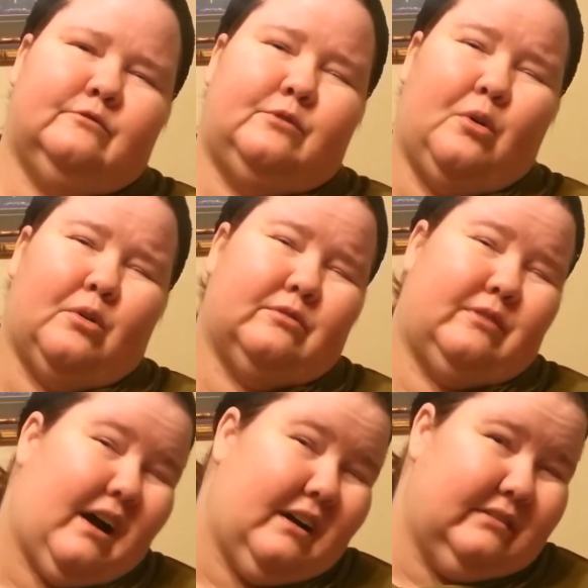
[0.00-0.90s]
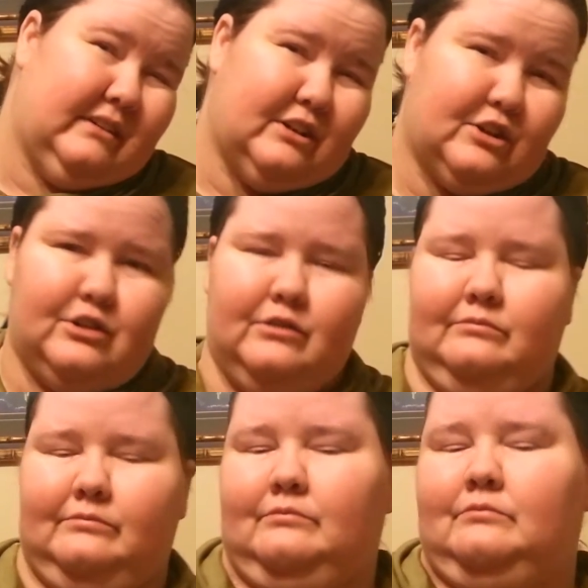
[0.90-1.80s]
4 or 5-ish.
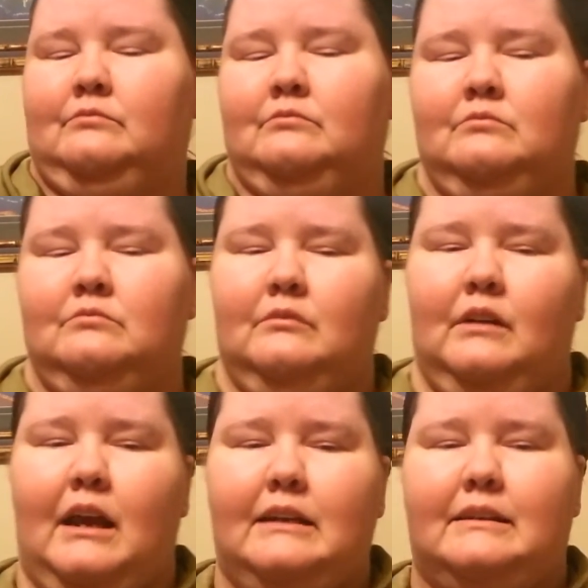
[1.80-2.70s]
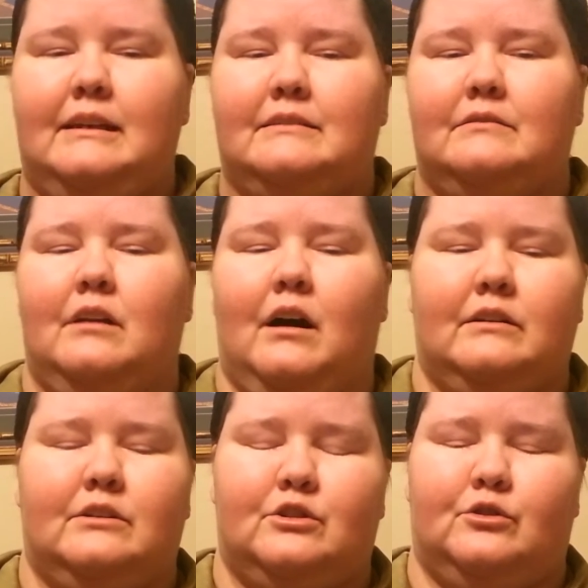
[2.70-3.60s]
It's
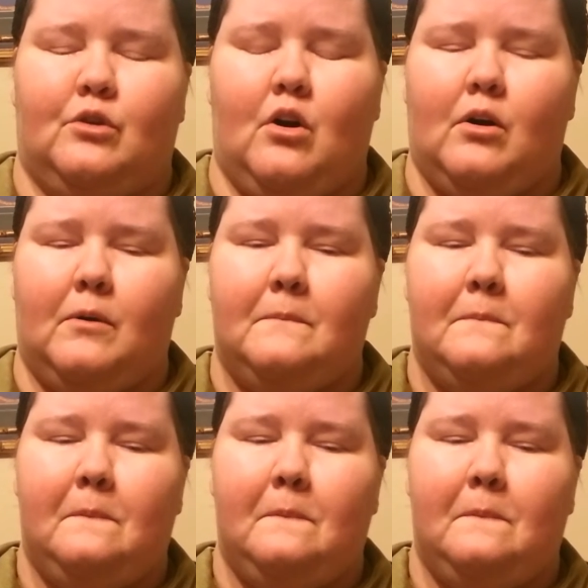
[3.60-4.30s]
not as strong,